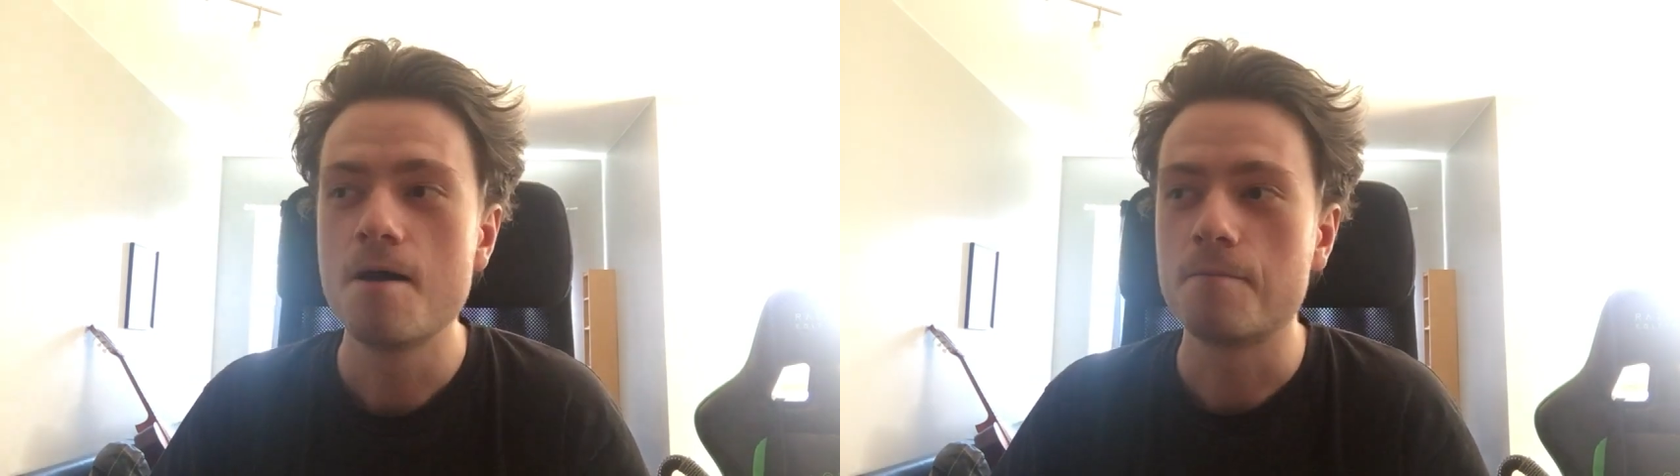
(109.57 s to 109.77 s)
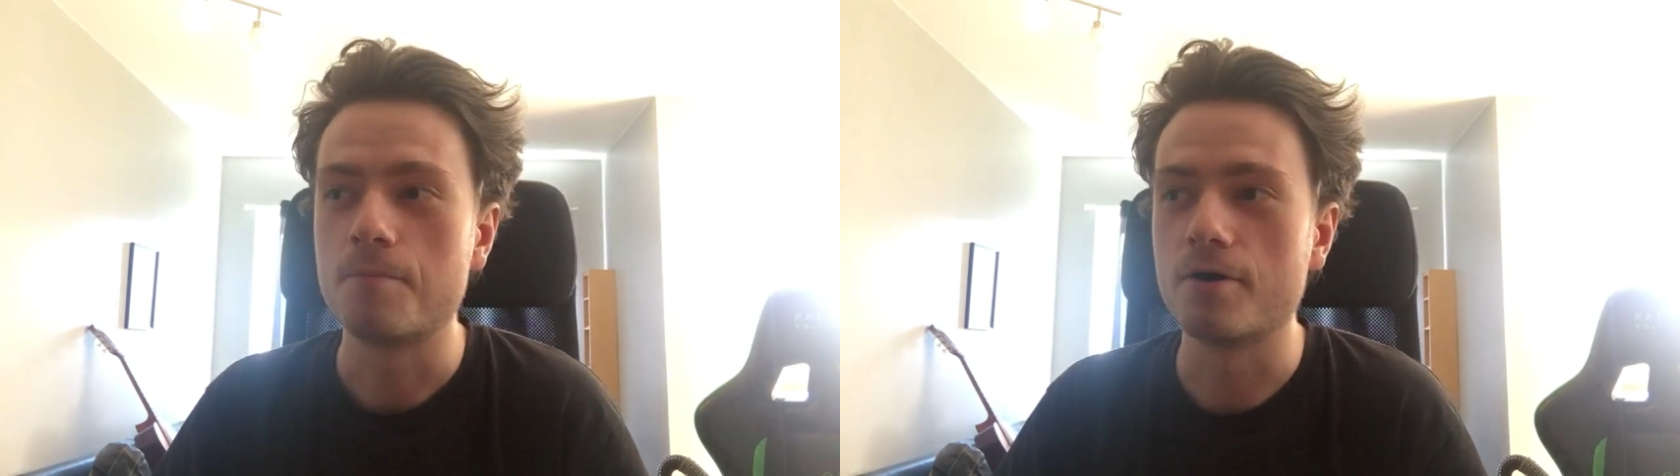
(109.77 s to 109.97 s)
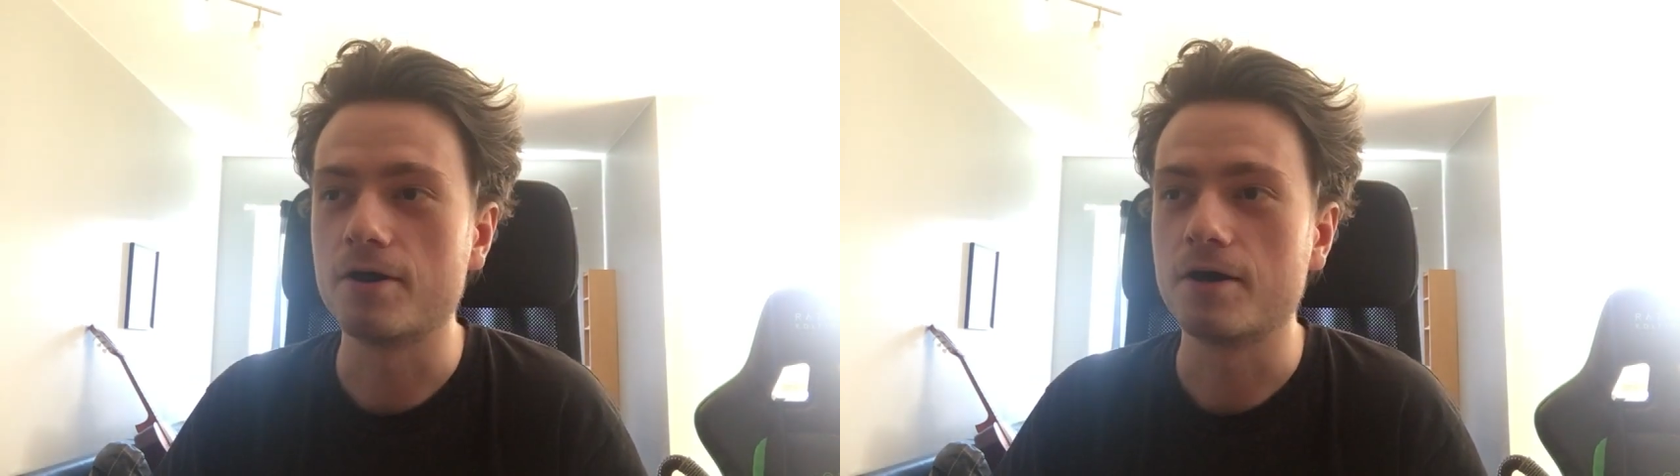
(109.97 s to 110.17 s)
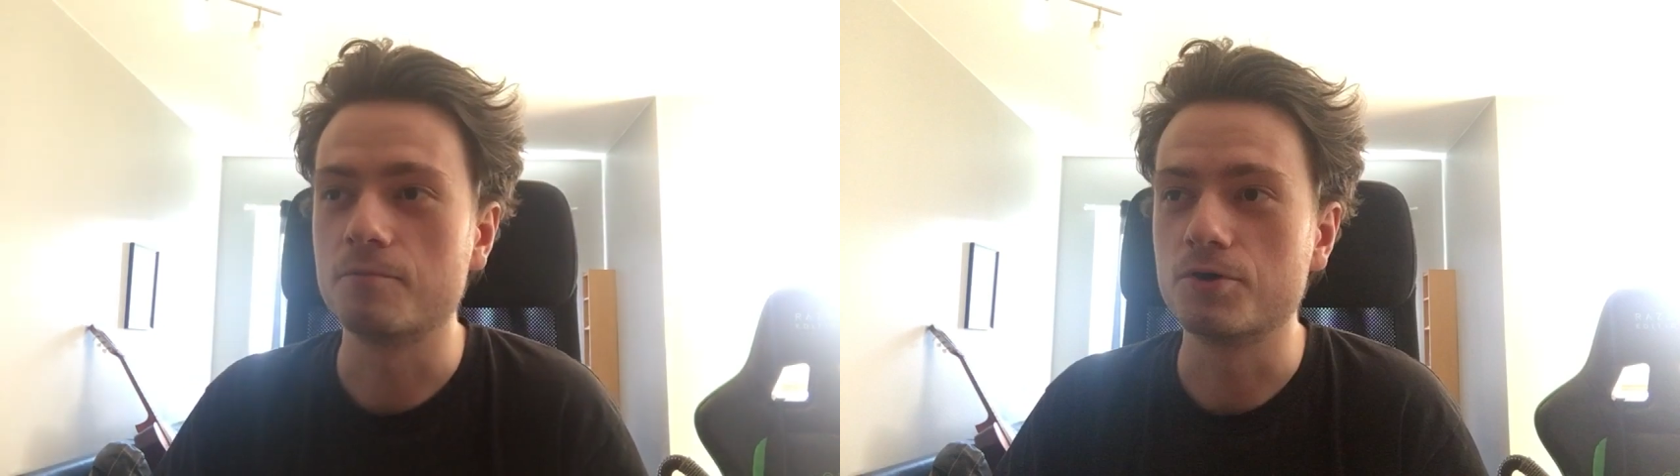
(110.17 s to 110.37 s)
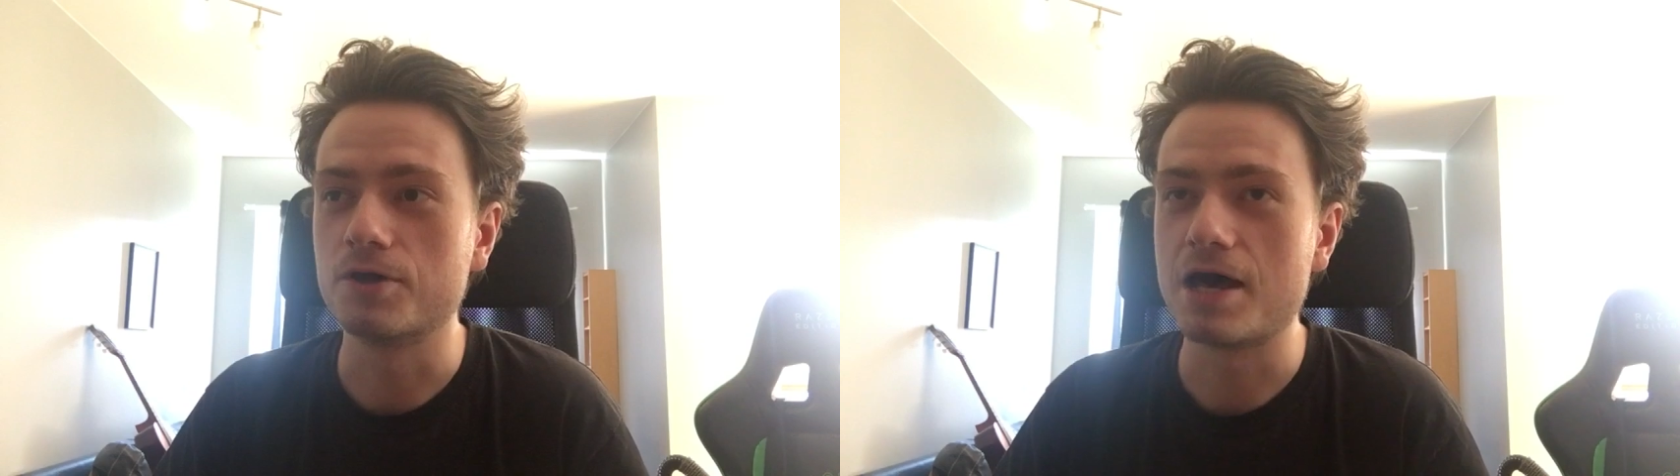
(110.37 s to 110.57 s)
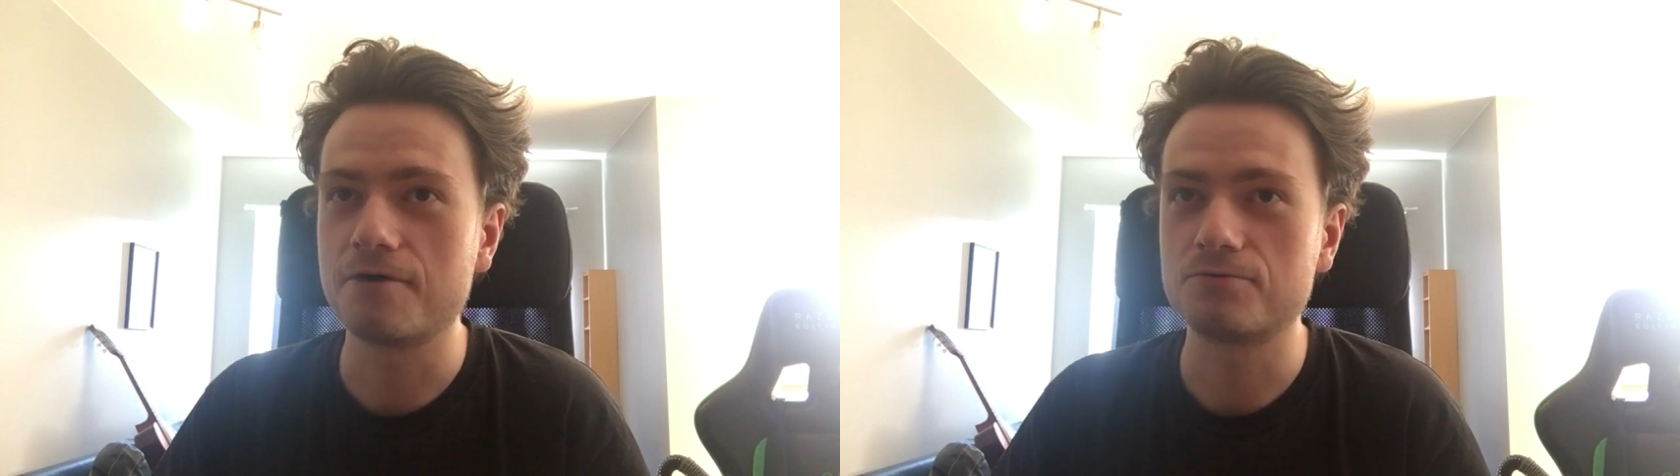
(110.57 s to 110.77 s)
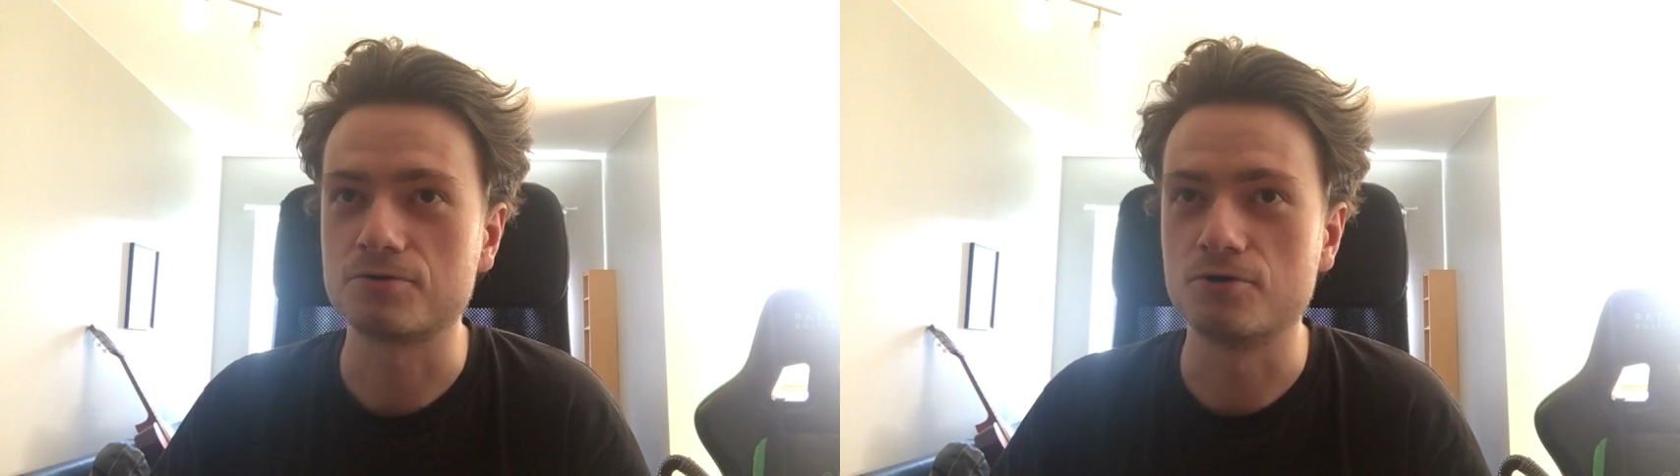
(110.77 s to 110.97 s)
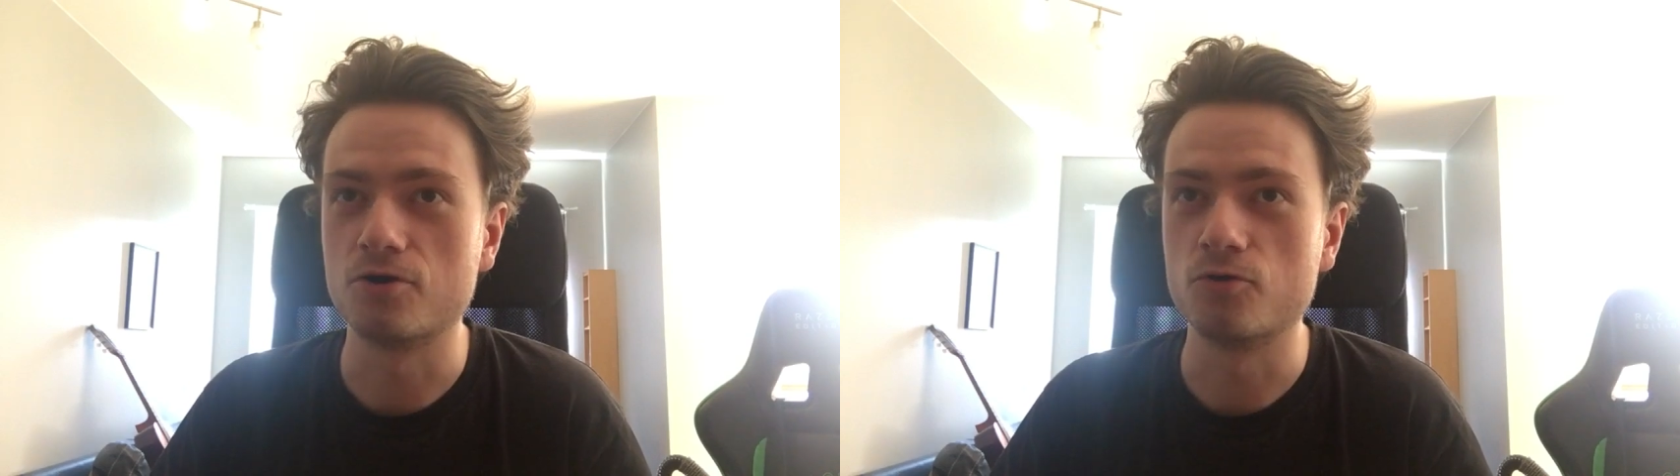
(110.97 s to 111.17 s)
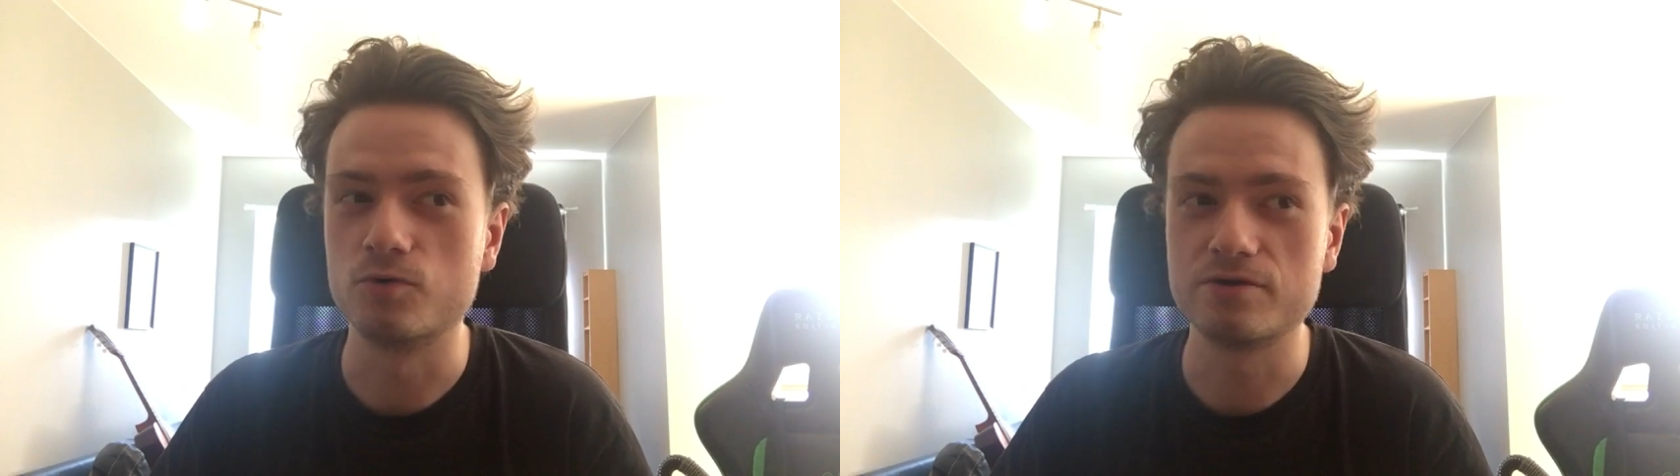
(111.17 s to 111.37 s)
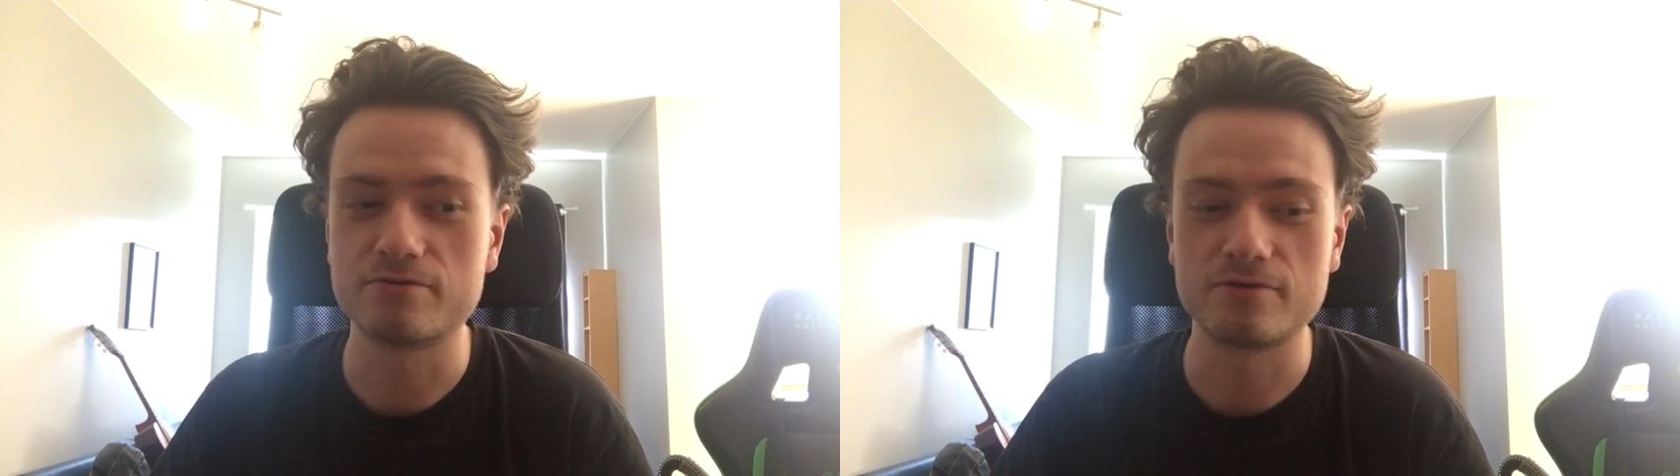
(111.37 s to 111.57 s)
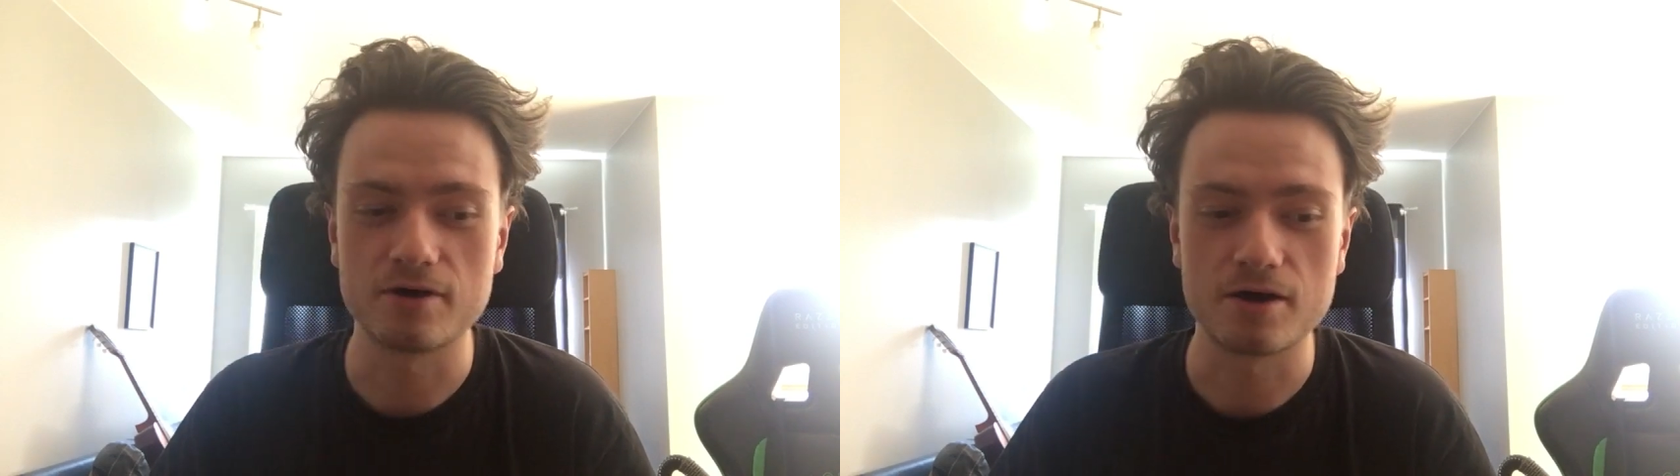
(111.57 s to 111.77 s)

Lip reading: but I'm gonna have to go with